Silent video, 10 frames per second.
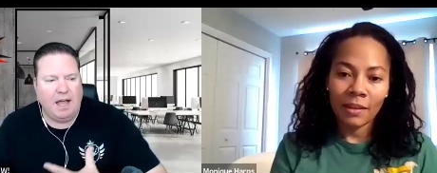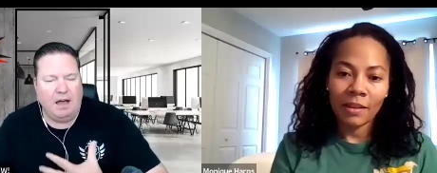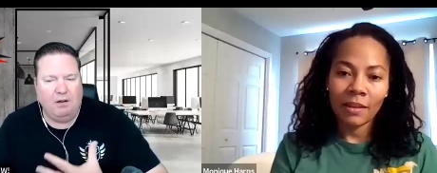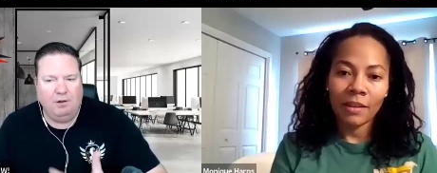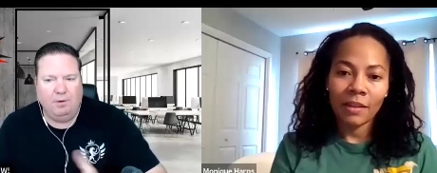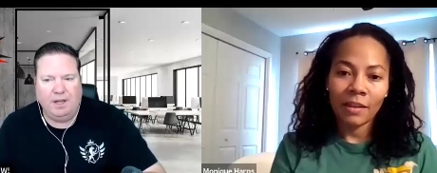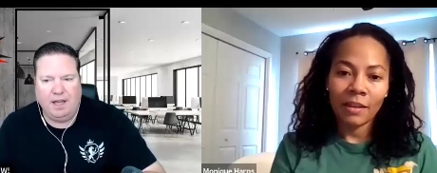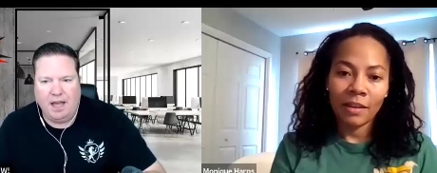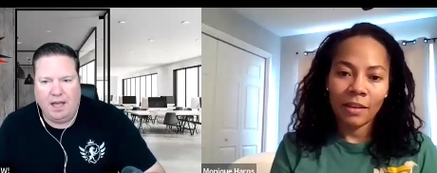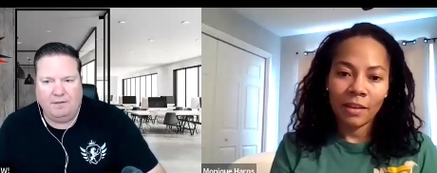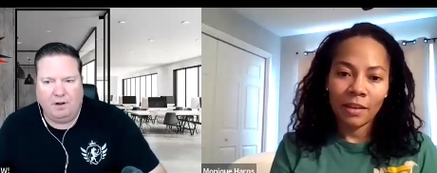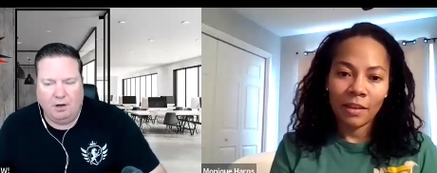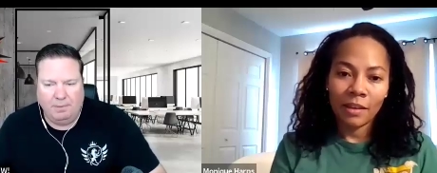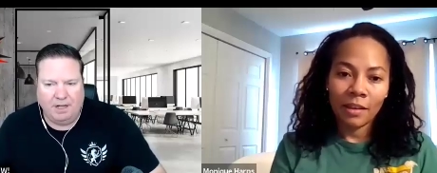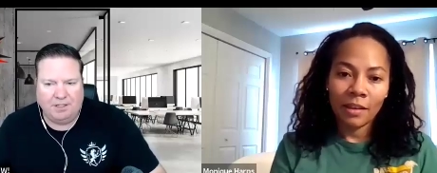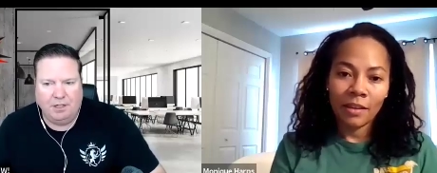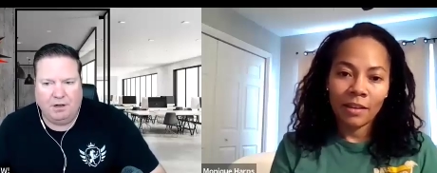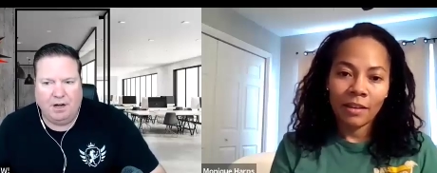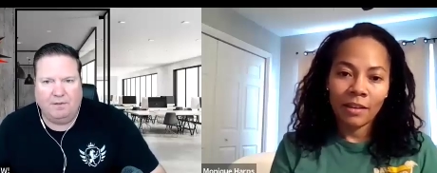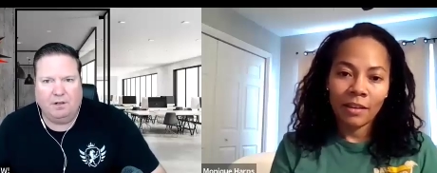Speaker 1: how do we have our best
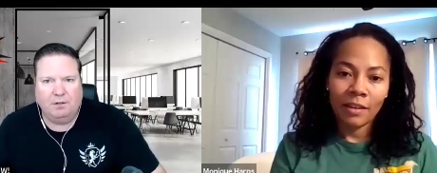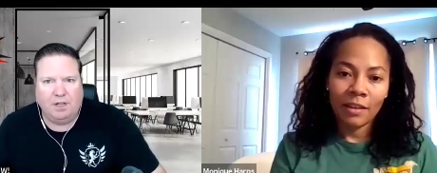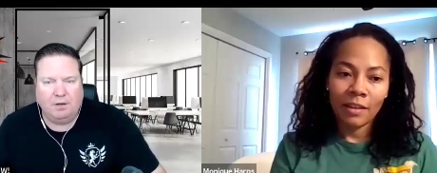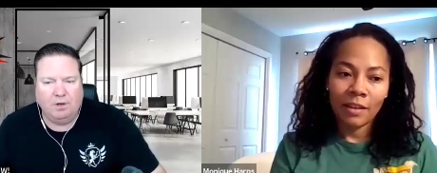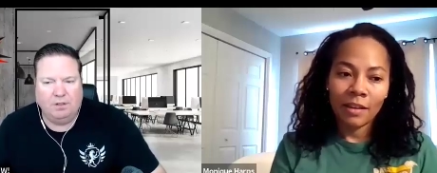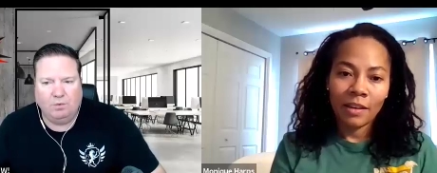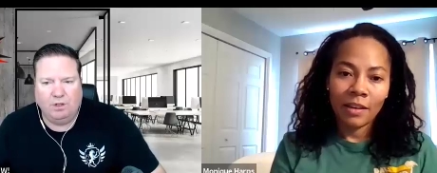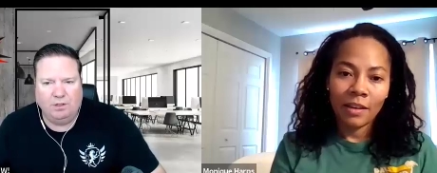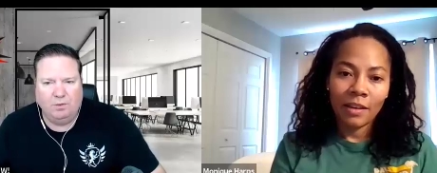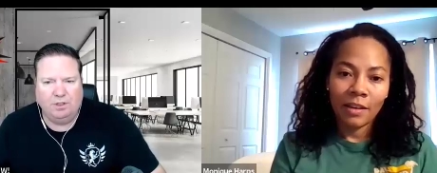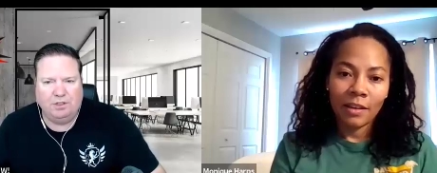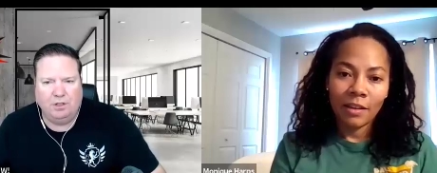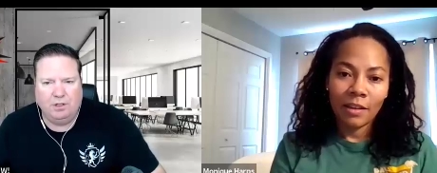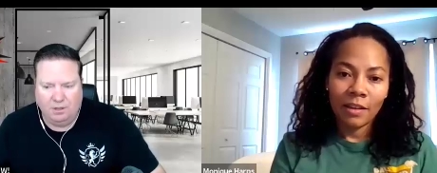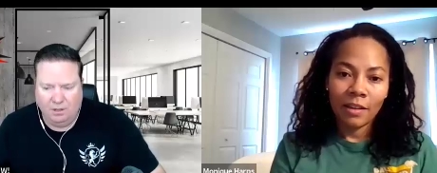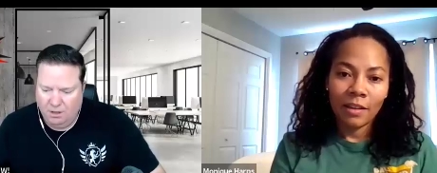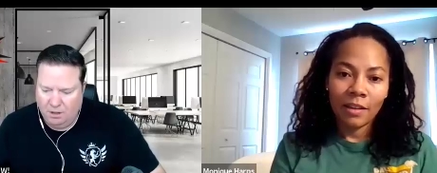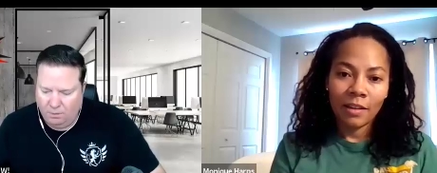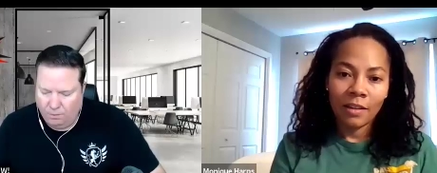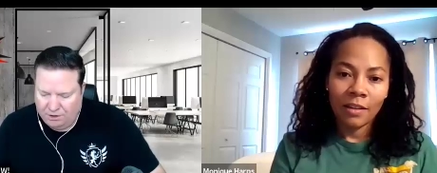year ever? Like what what are what's your
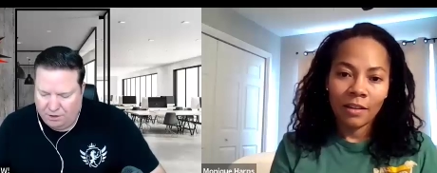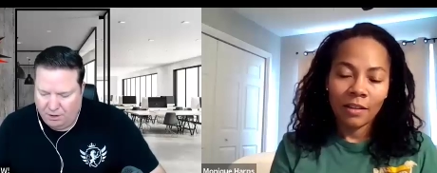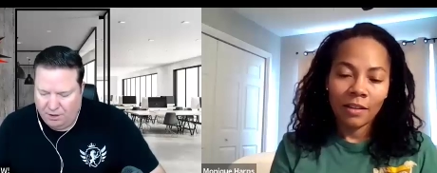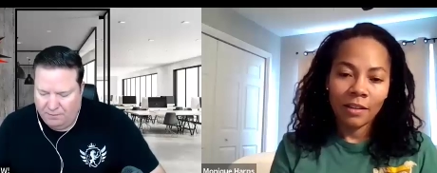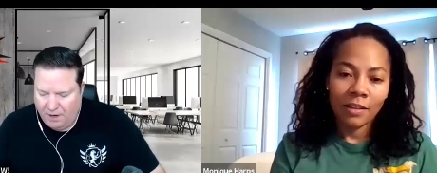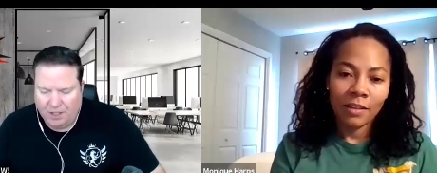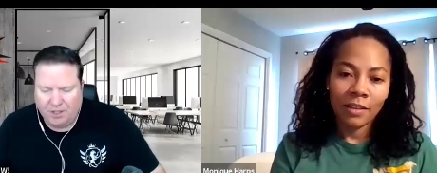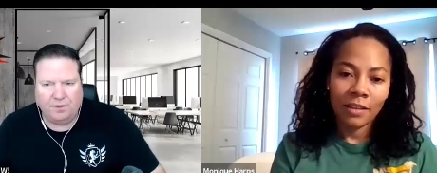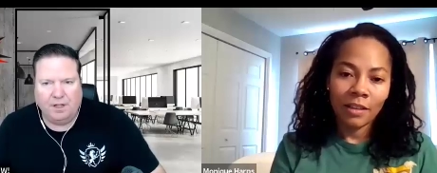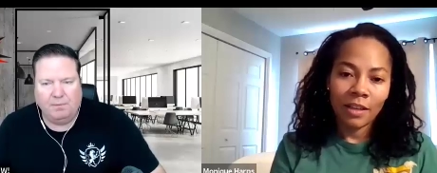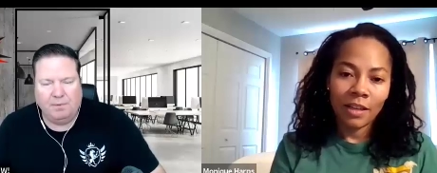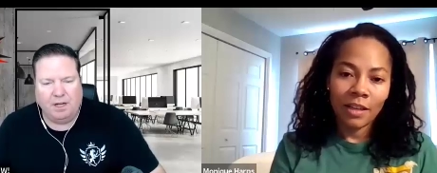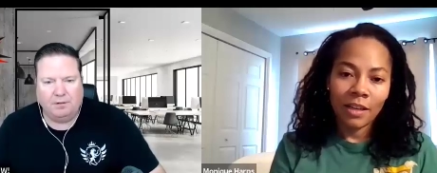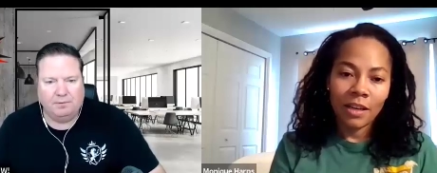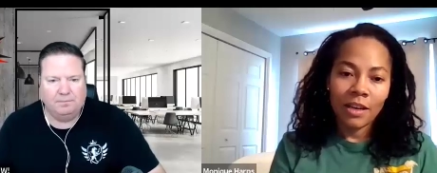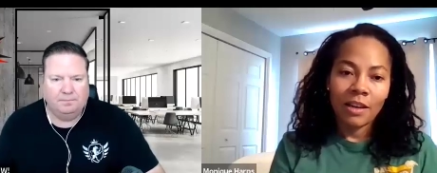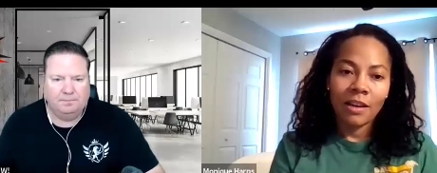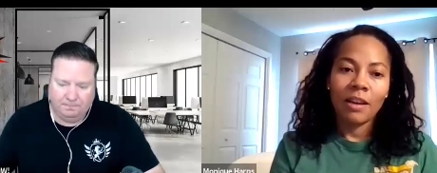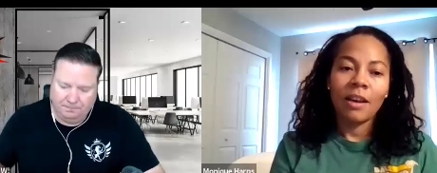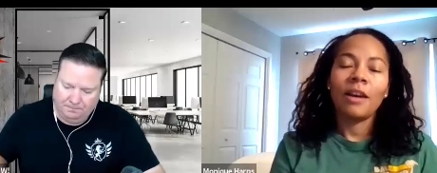what's your advice for them now?
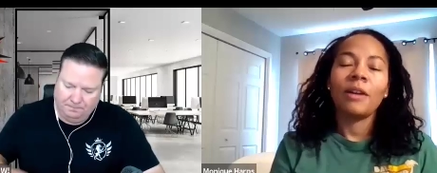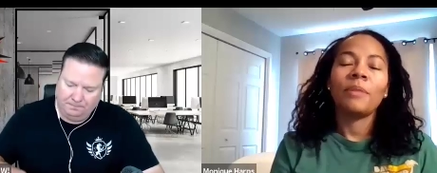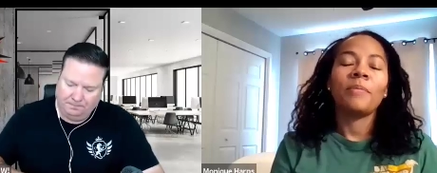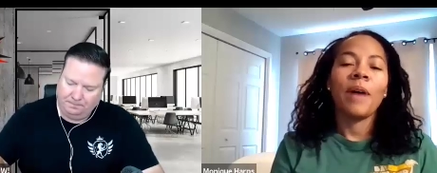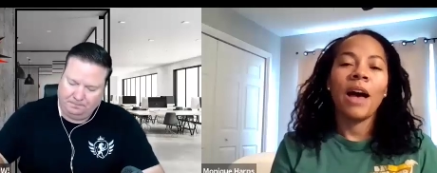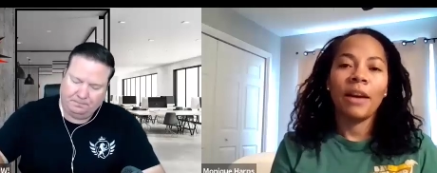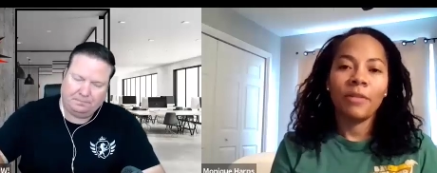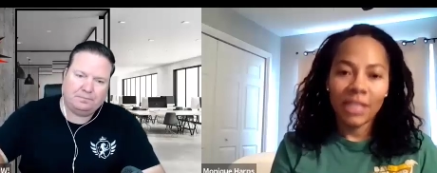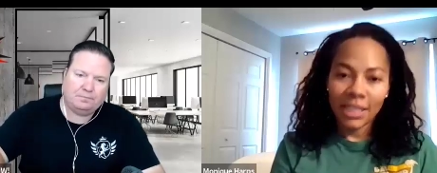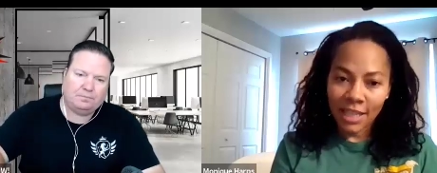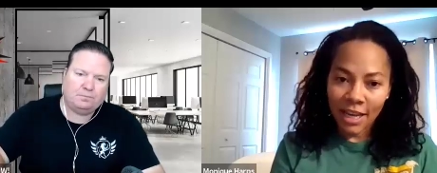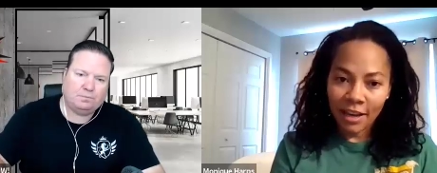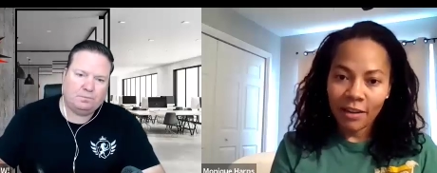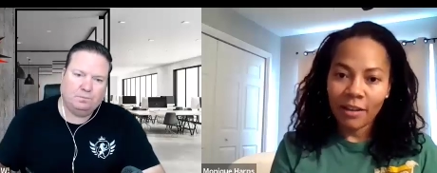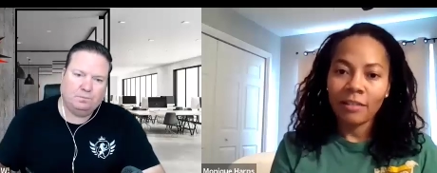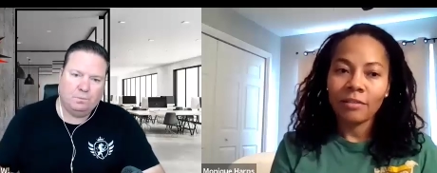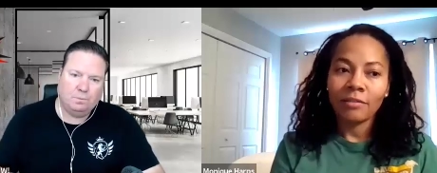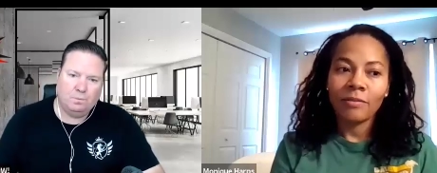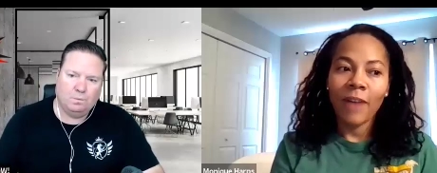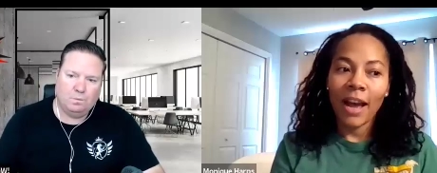
Speaker 2: Um, I would say
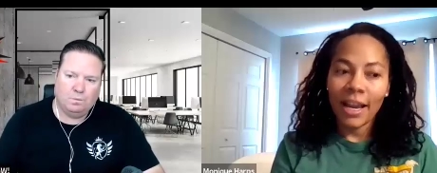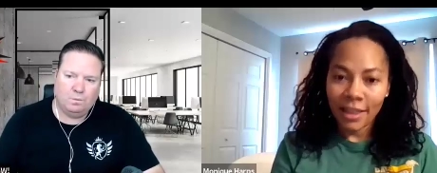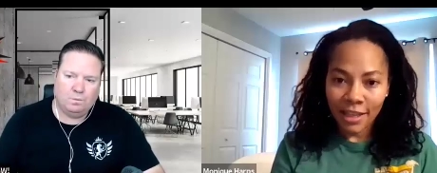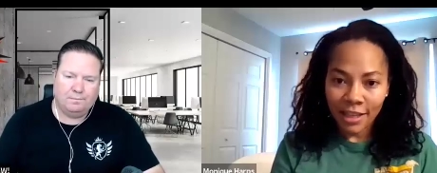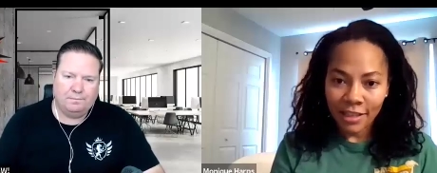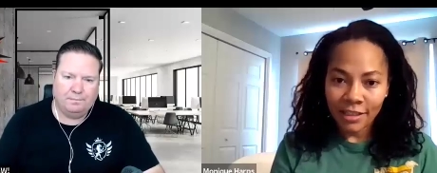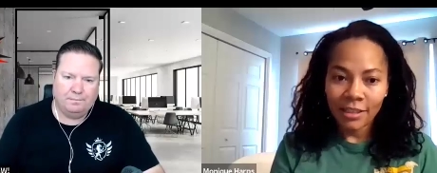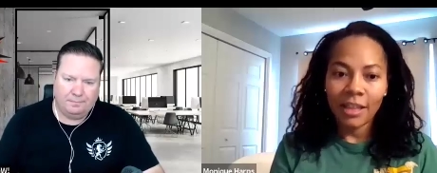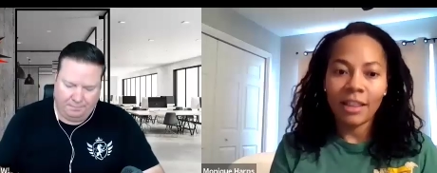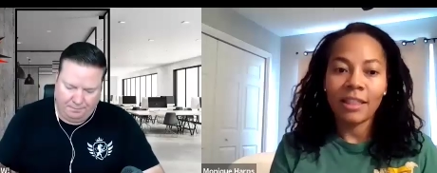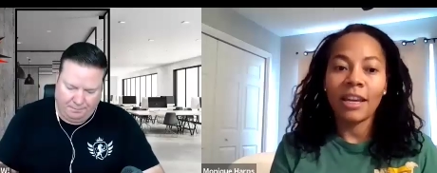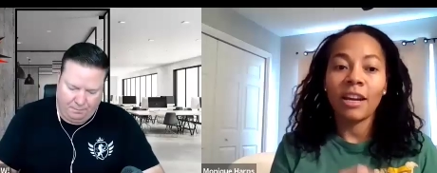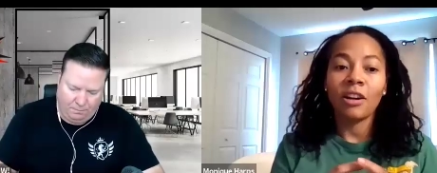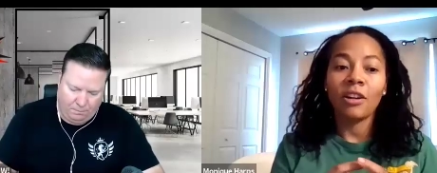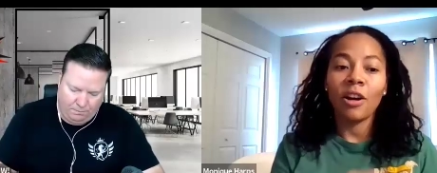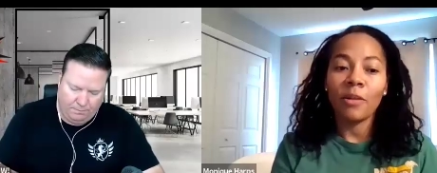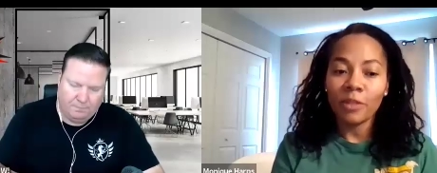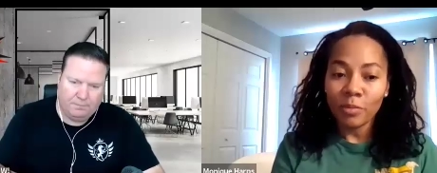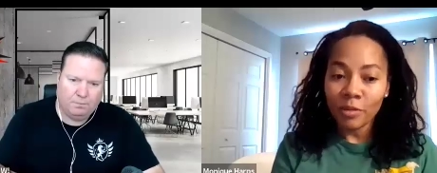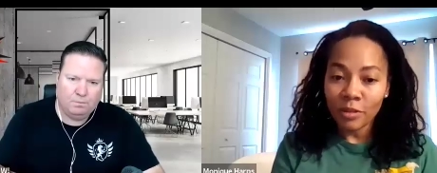find things that they're
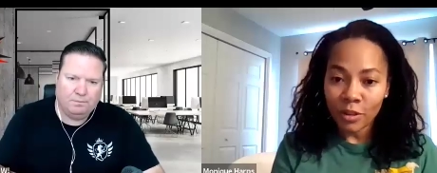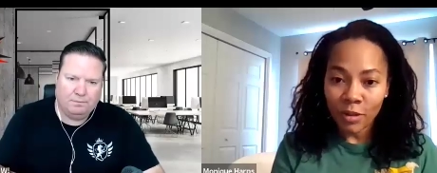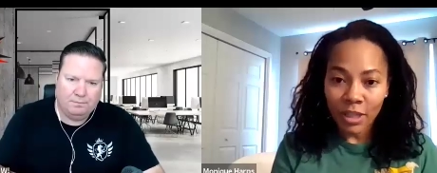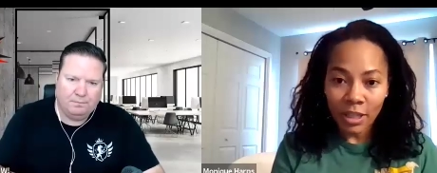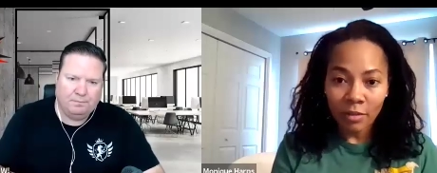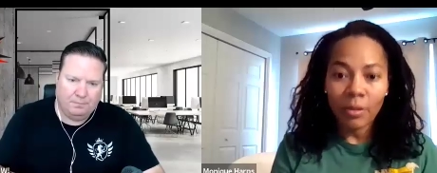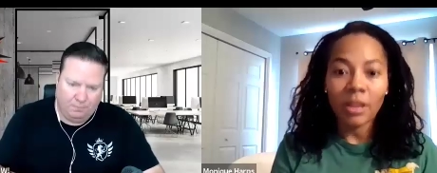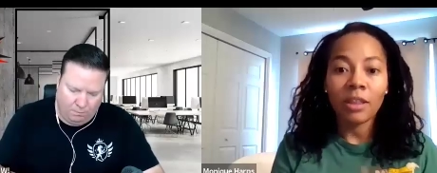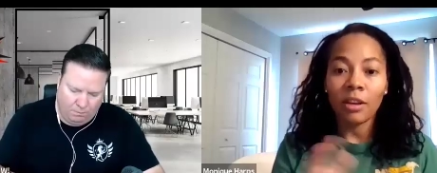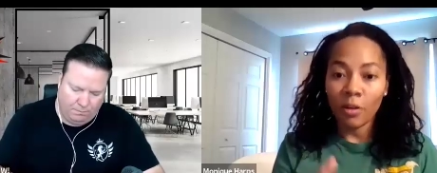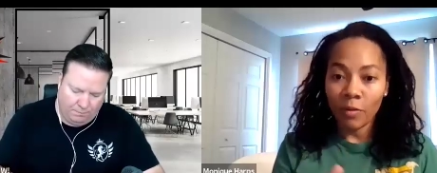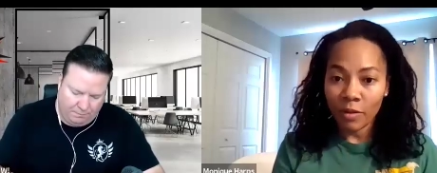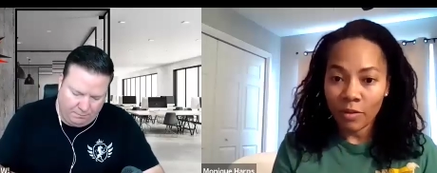comfortable doing with the COVID